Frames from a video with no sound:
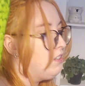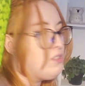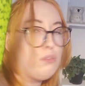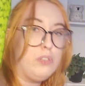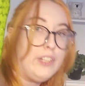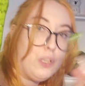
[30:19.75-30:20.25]

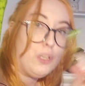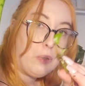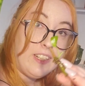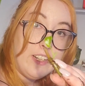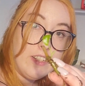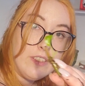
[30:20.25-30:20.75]
don't really know
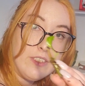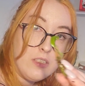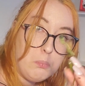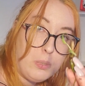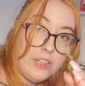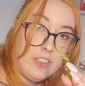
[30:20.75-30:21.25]
what it
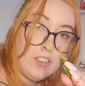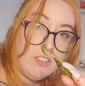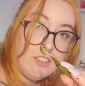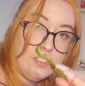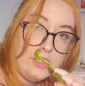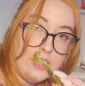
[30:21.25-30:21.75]
is, but
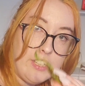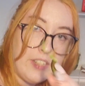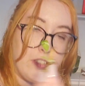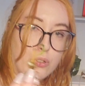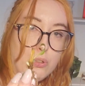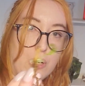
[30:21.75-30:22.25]
it
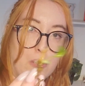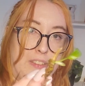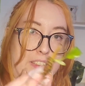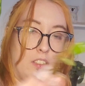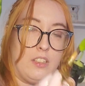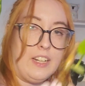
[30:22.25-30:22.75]
is
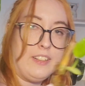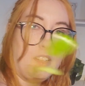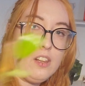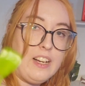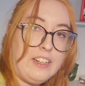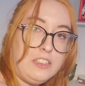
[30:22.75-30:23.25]
growing and
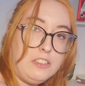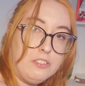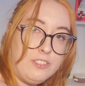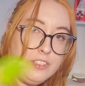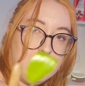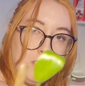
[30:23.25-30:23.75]
alive.